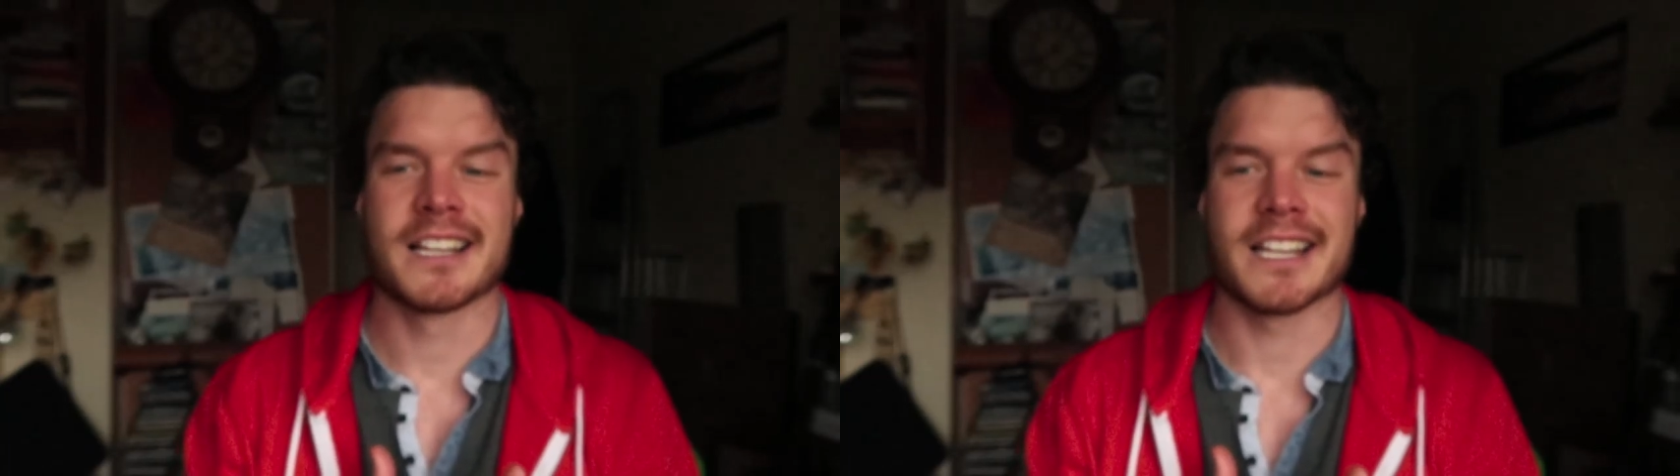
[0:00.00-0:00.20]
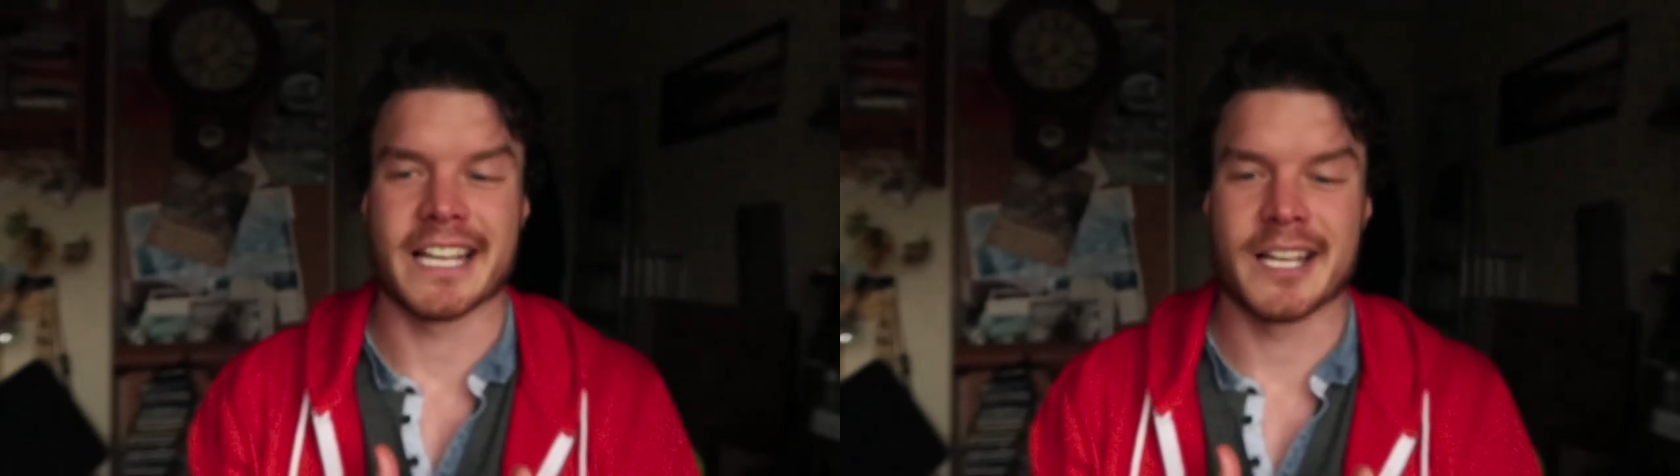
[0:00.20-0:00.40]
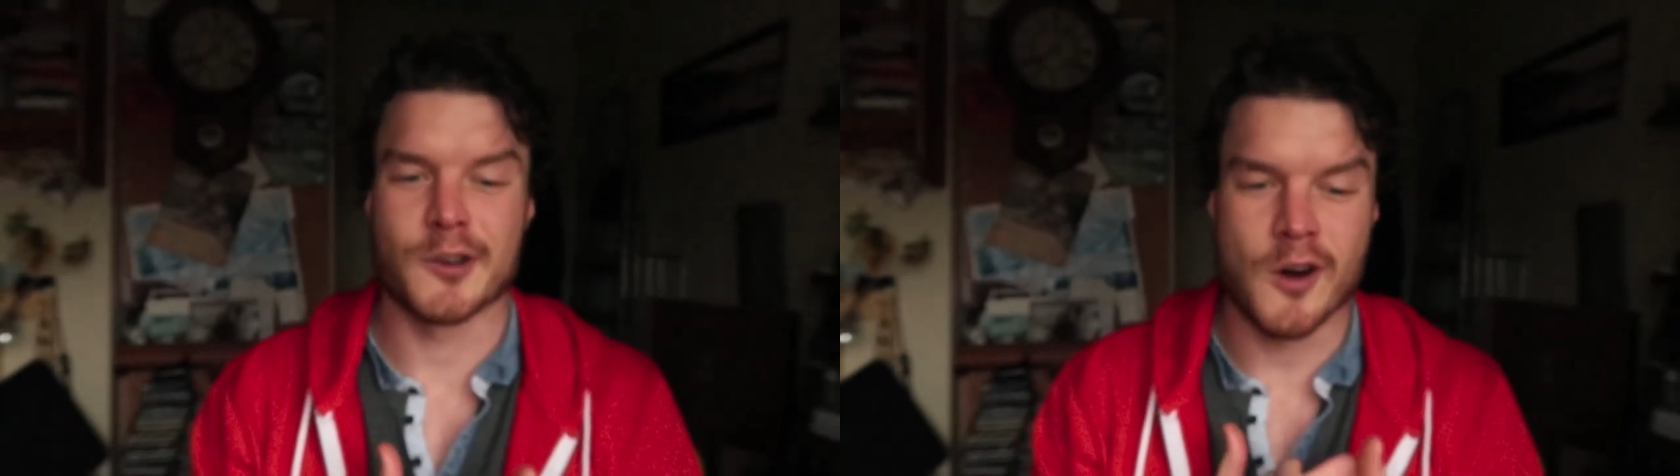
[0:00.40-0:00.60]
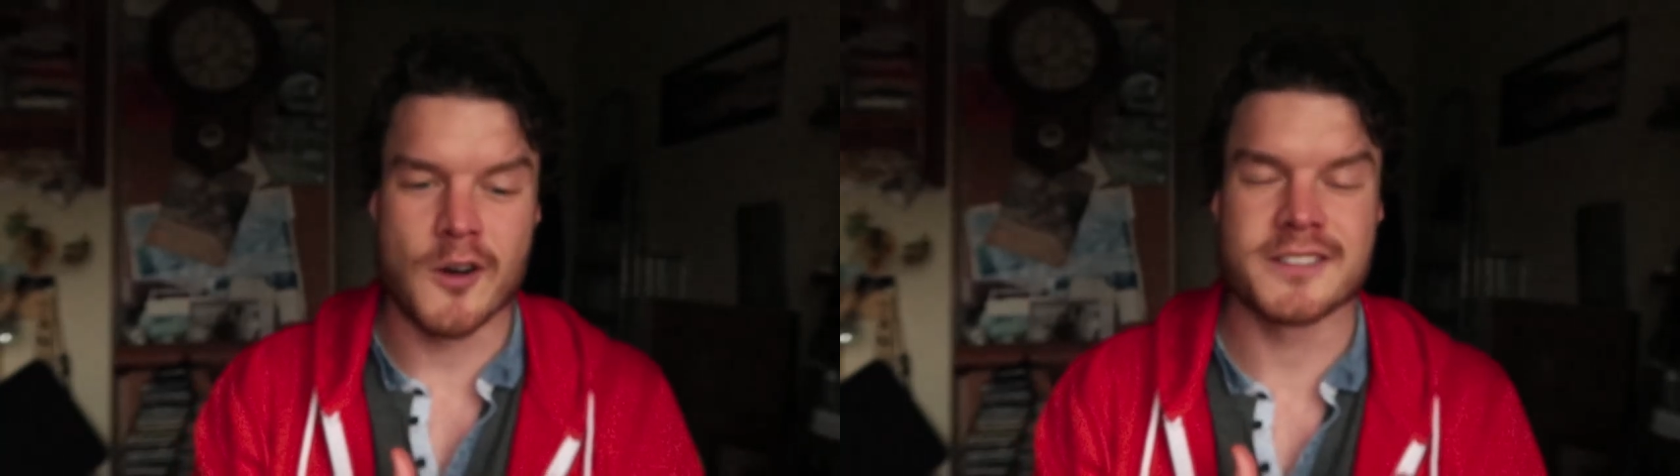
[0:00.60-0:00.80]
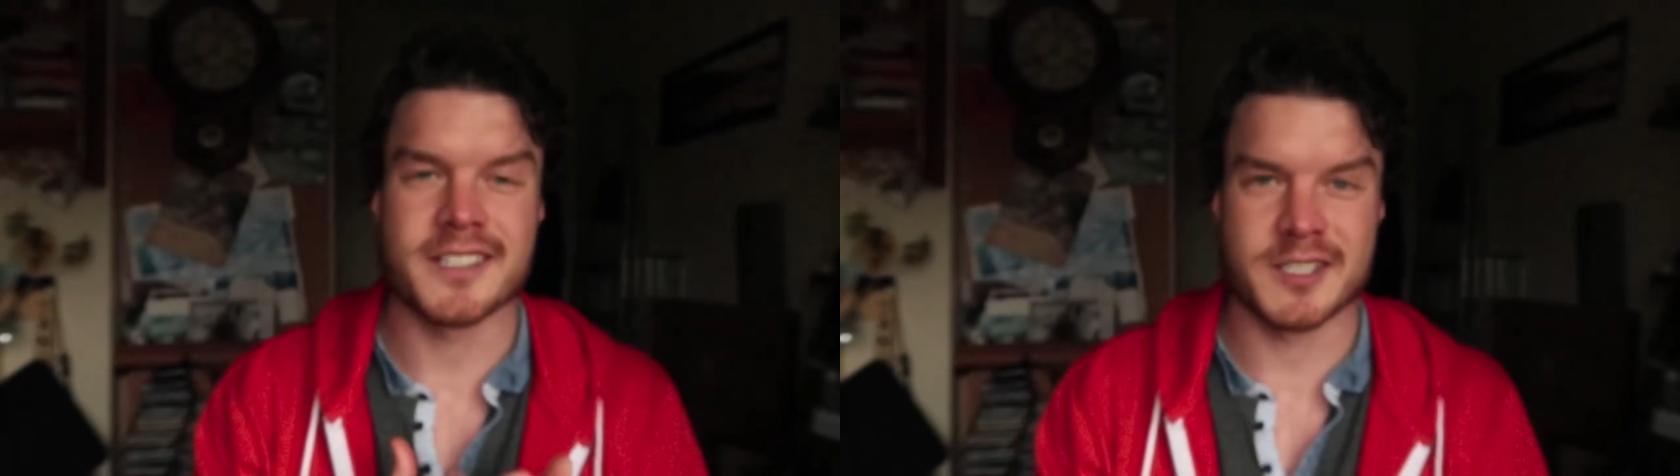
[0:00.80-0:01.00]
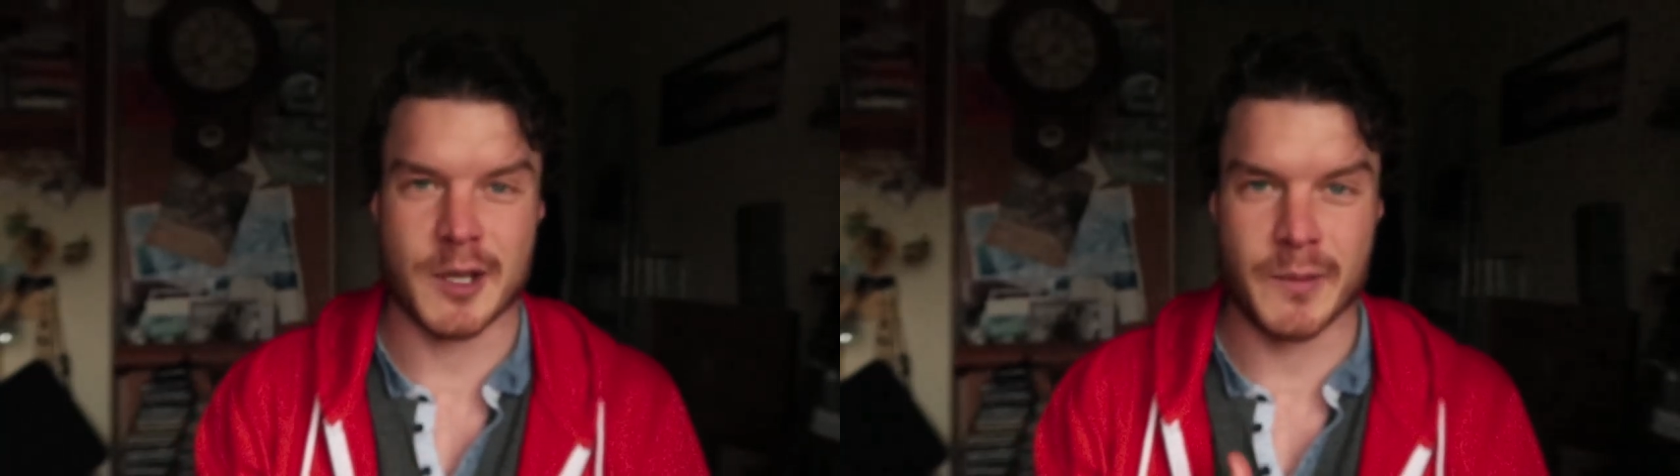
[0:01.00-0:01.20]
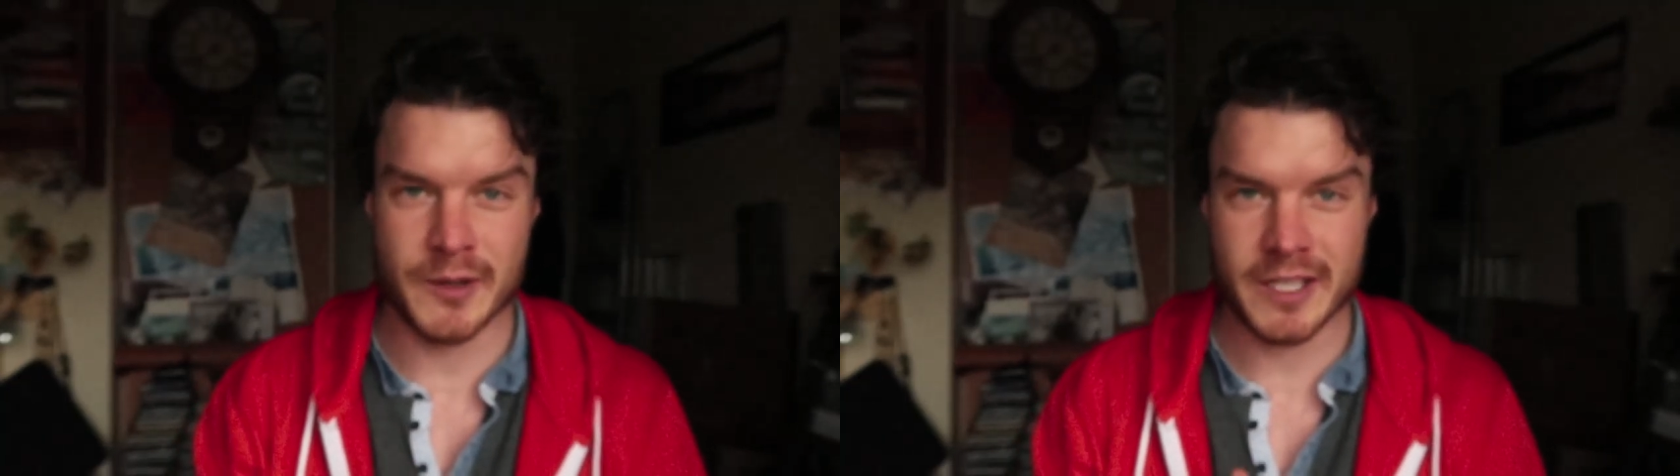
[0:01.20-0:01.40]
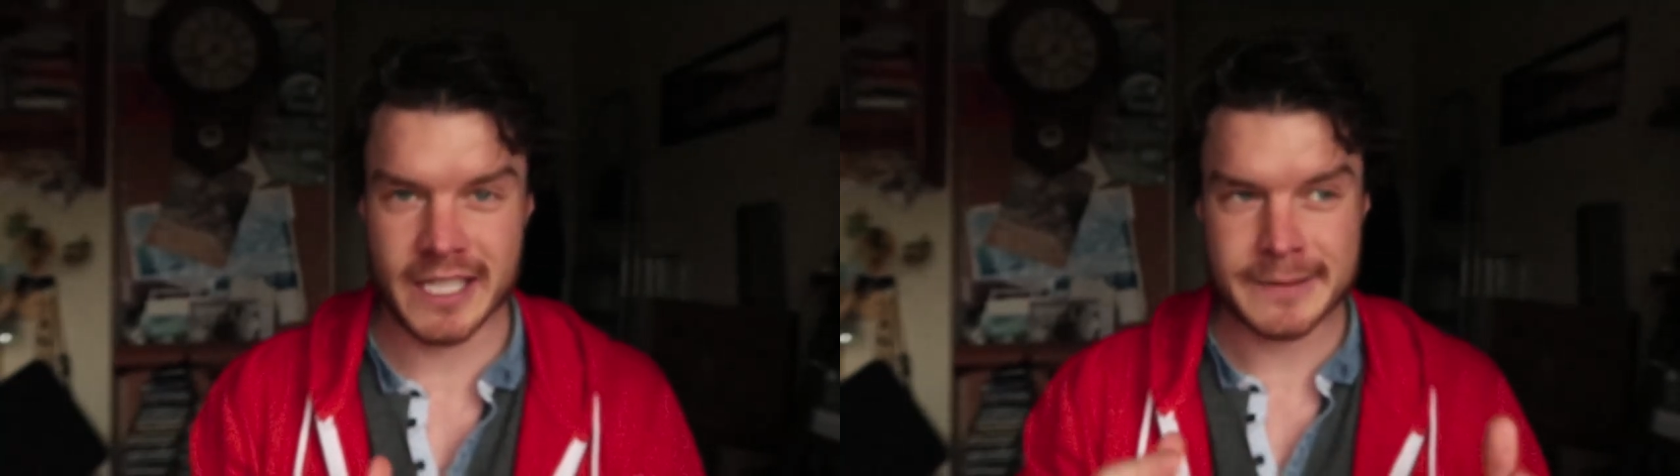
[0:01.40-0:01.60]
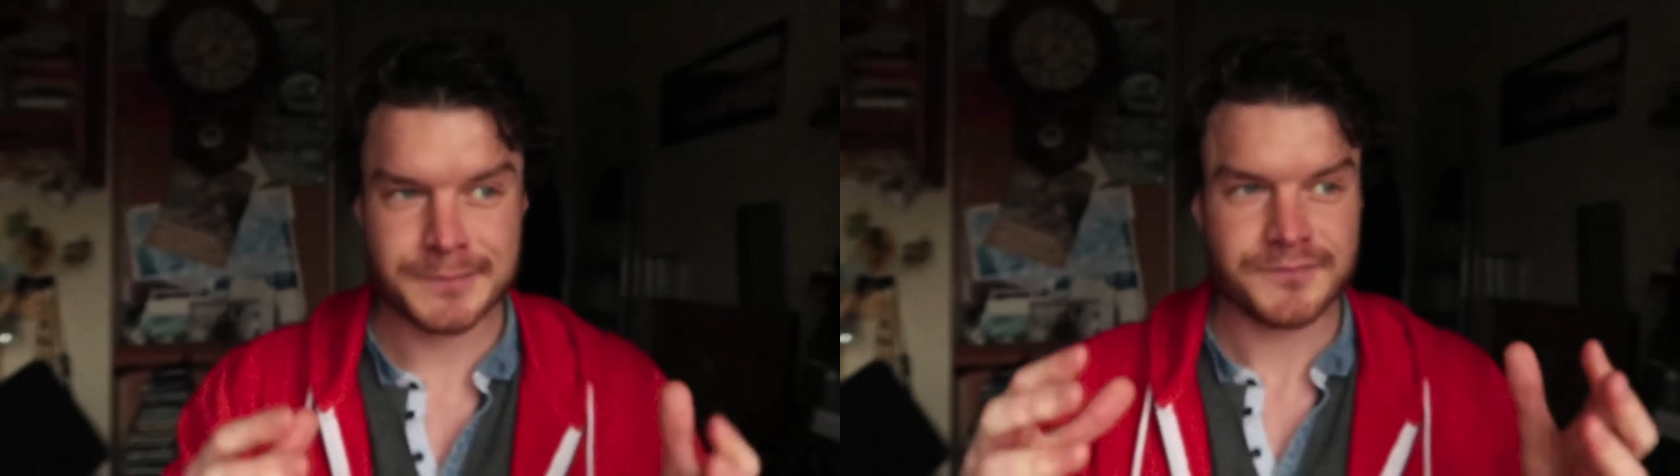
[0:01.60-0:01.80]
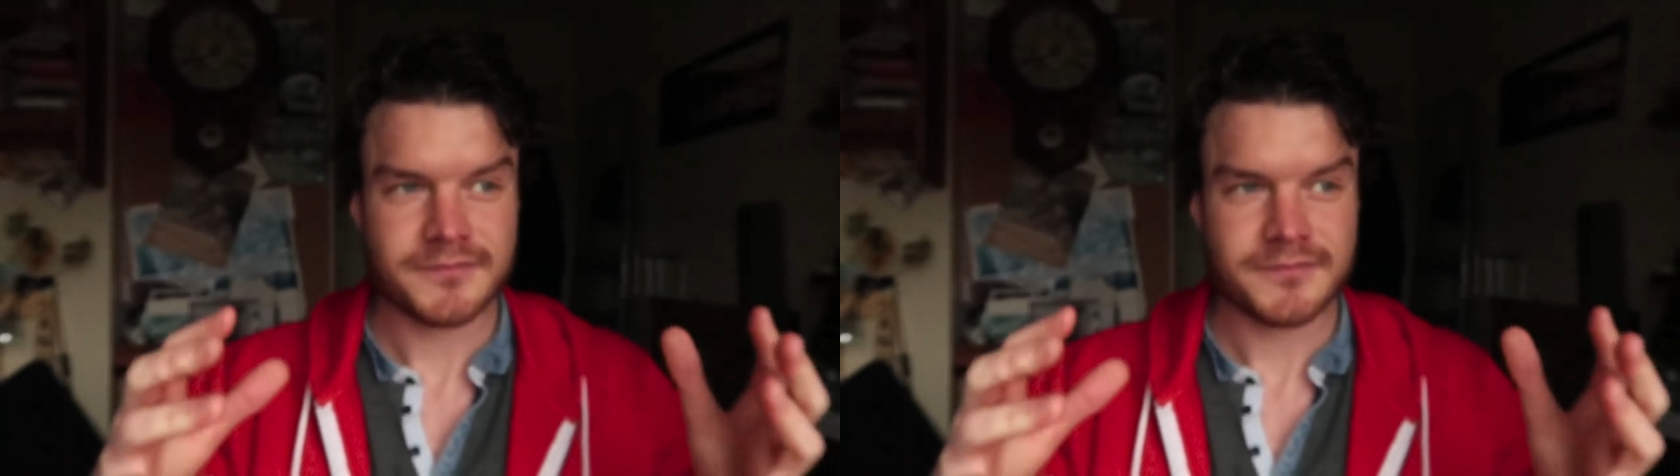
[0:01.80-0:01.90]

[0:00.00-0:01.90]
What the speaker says: like grown such a community.